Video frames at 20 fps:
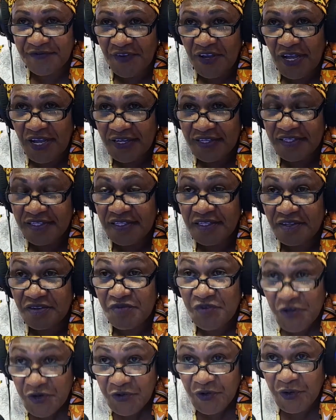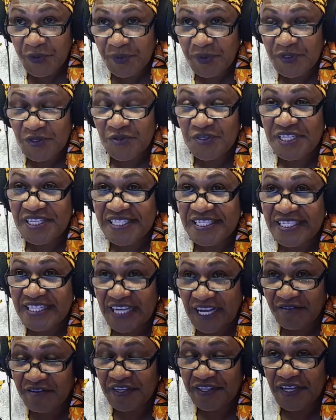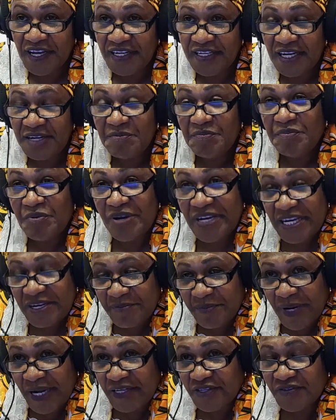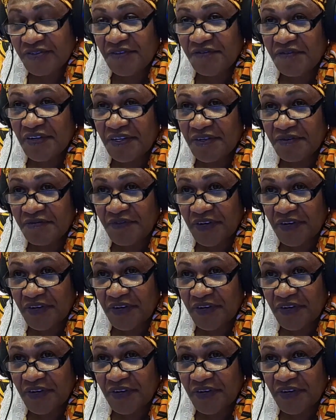as far as in Europe to discover that and bring it back to the